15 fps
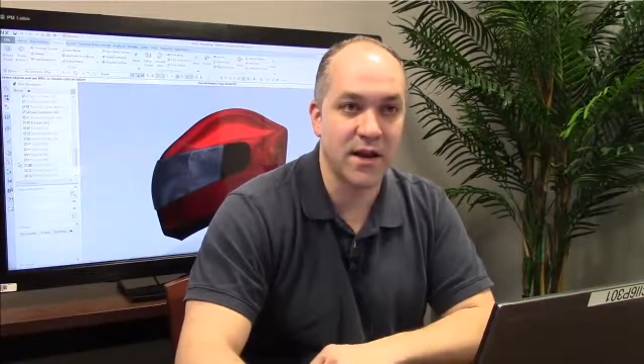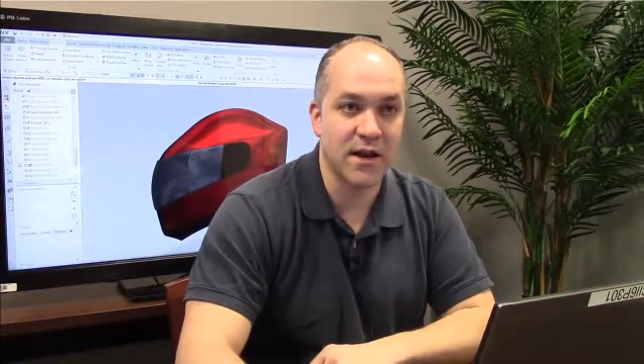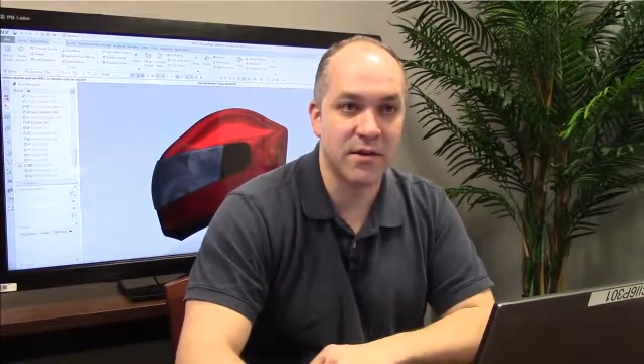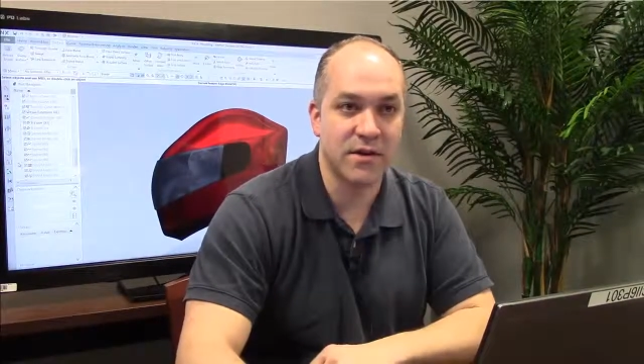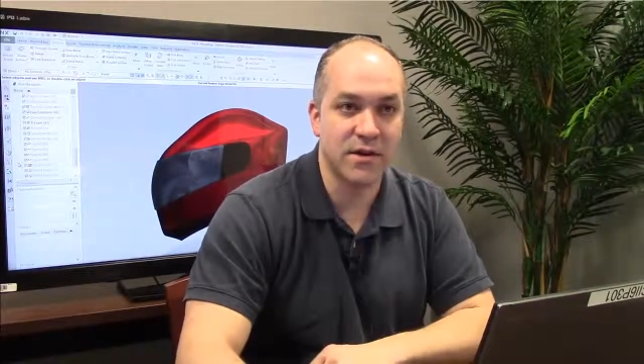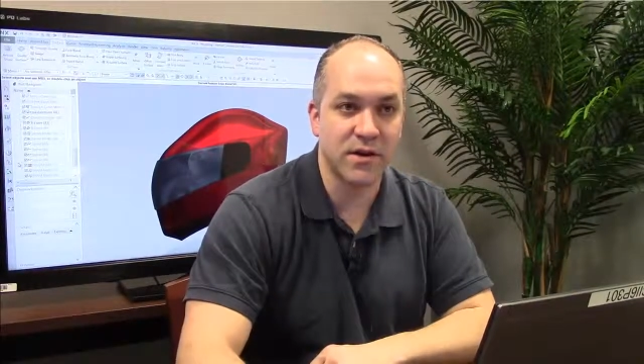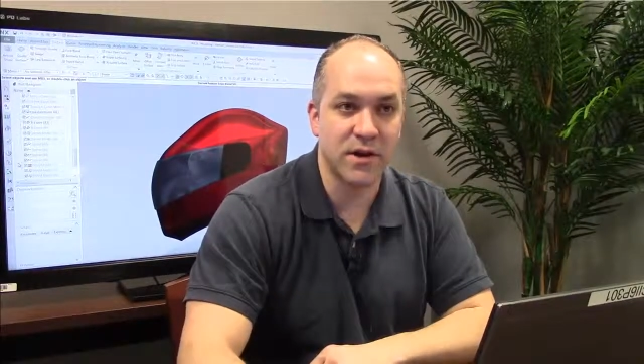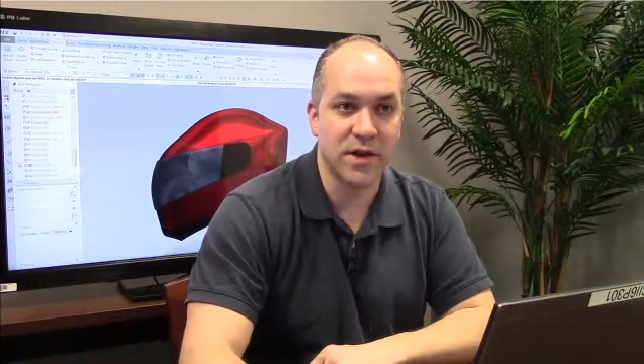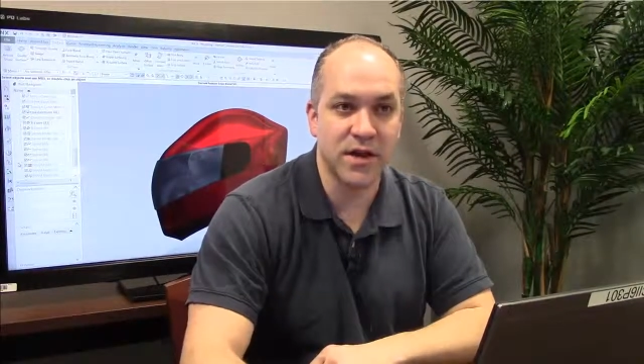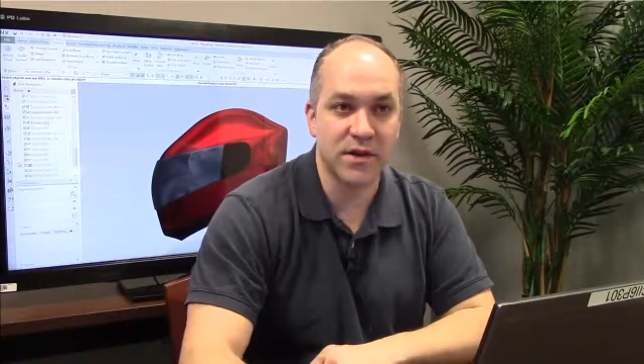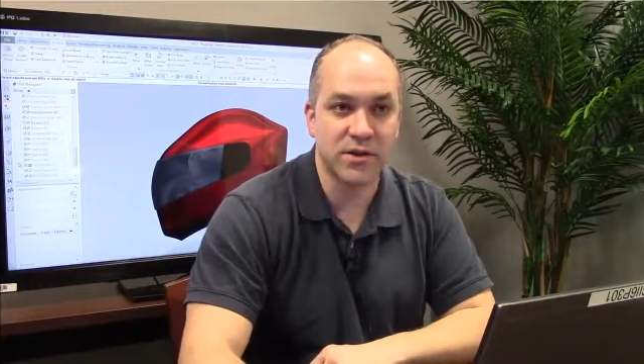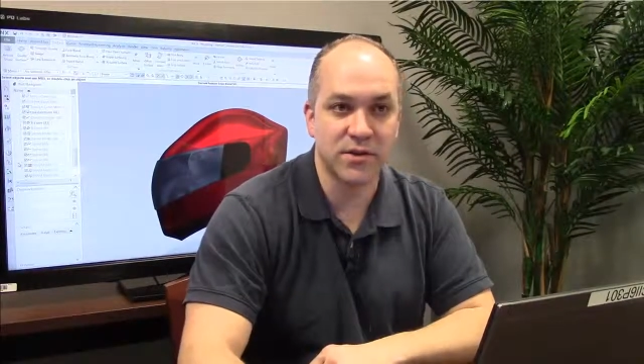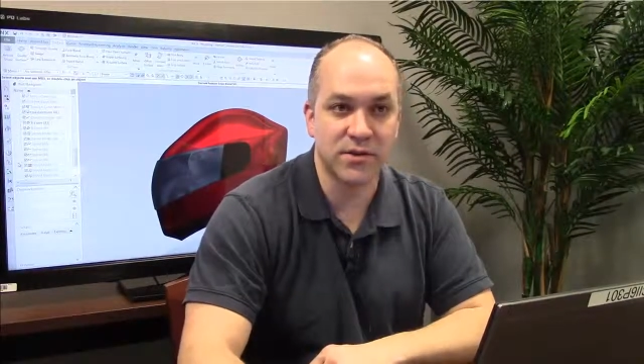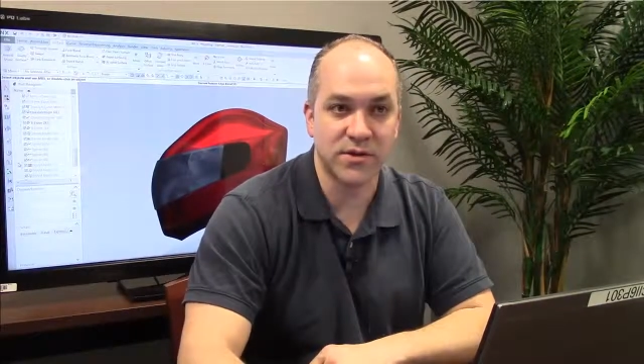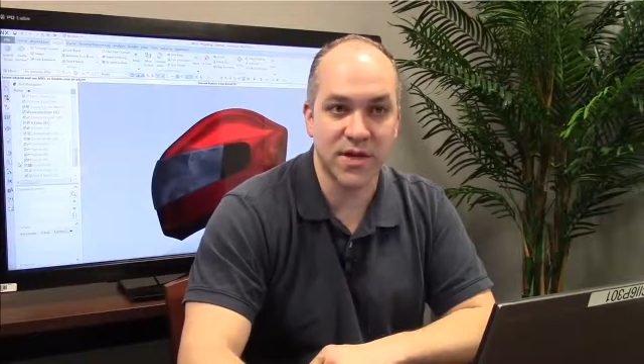other
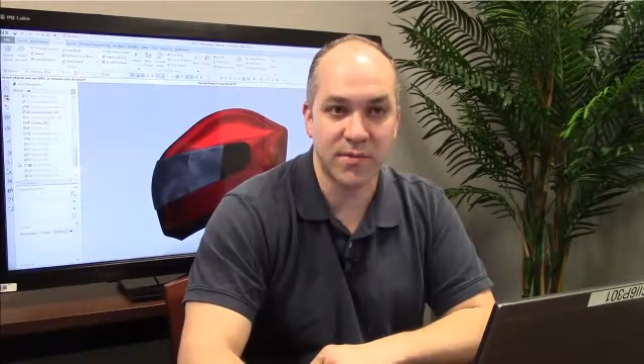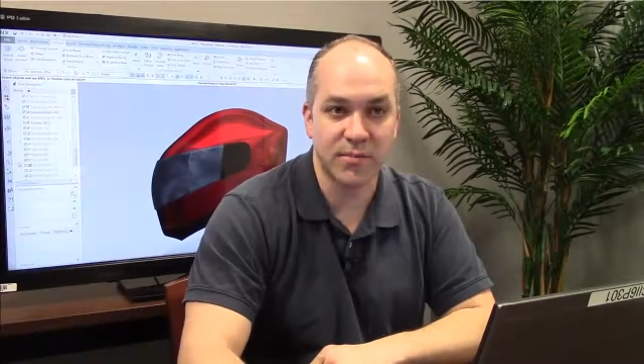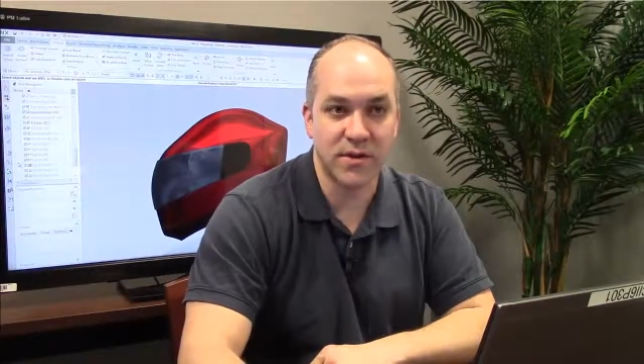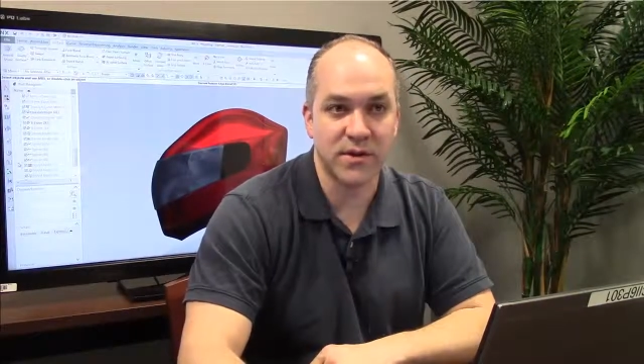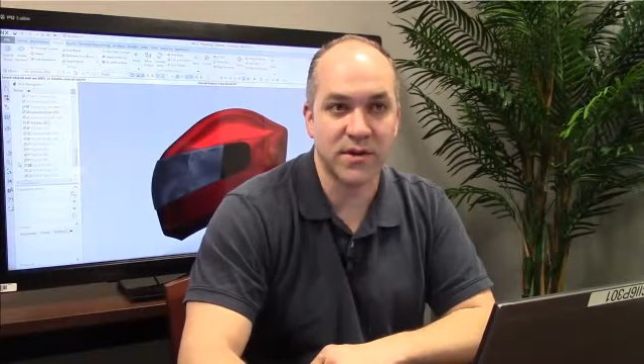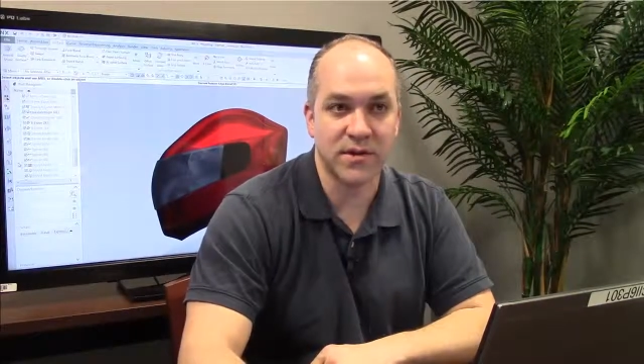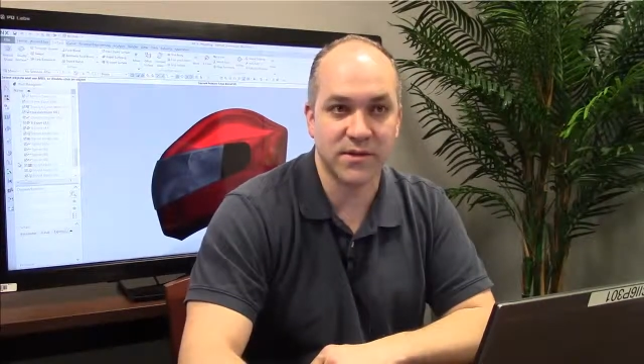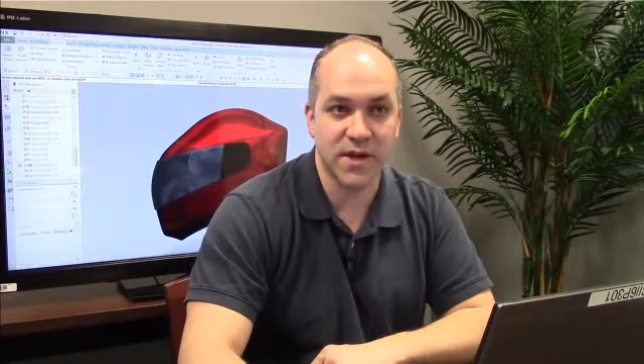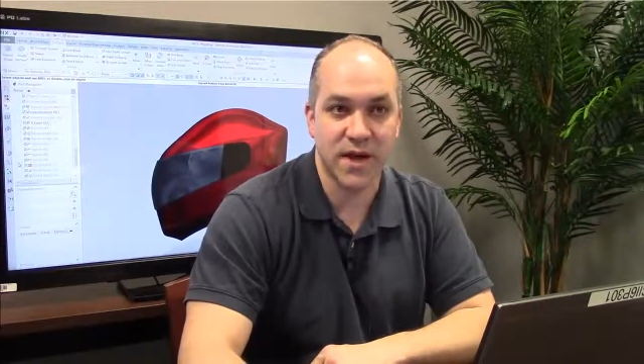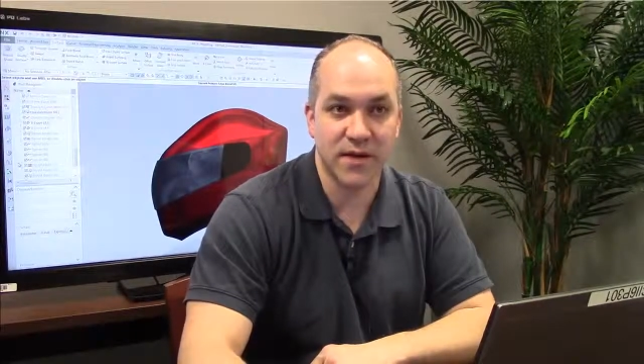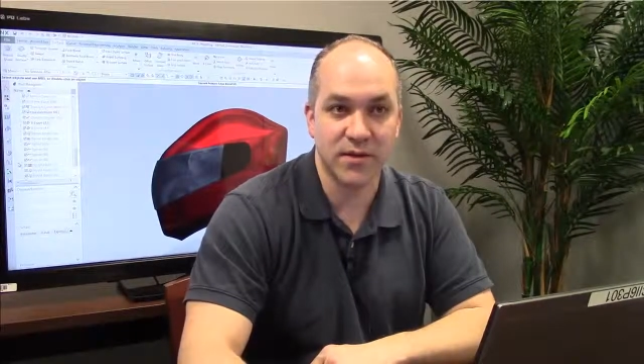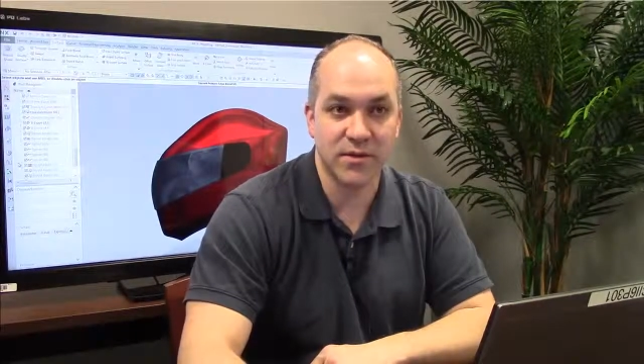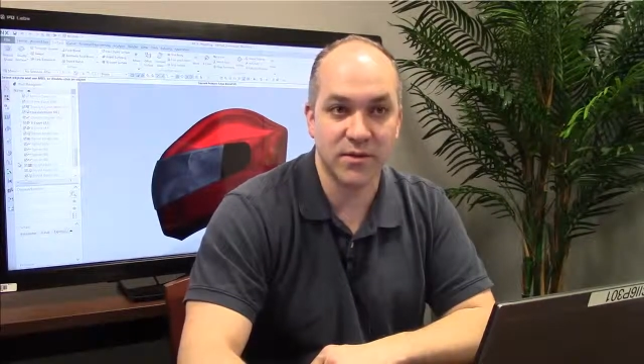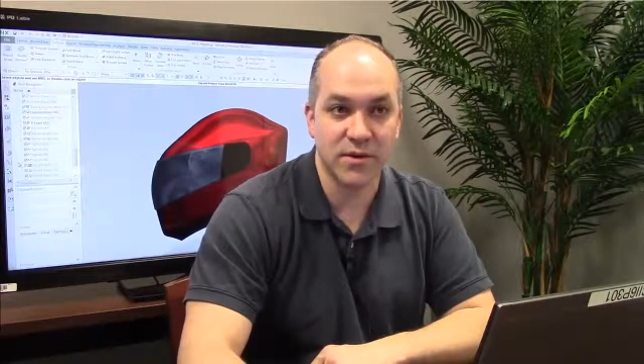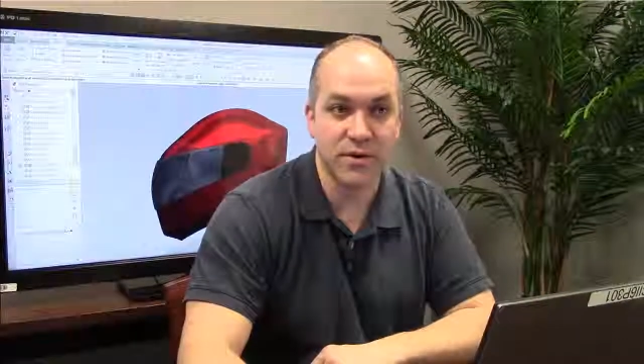niche or separate
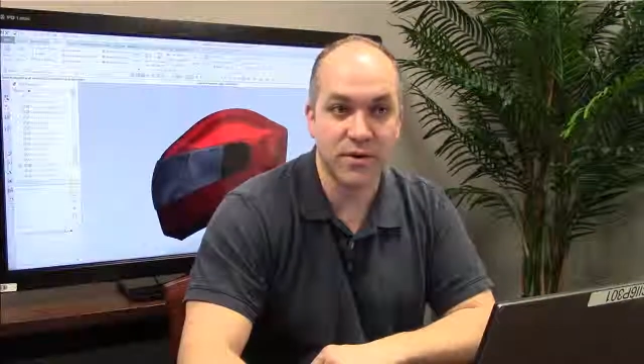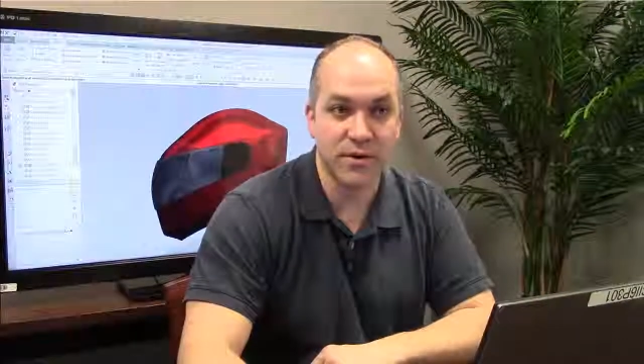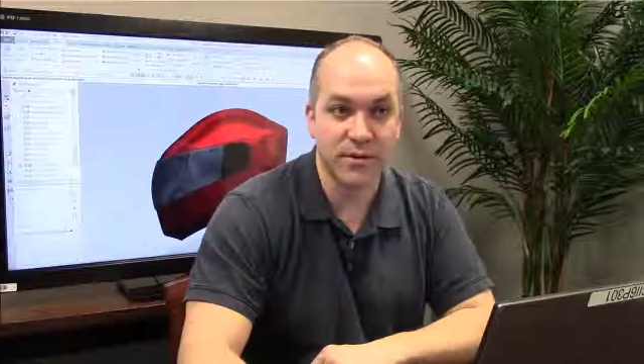design tool.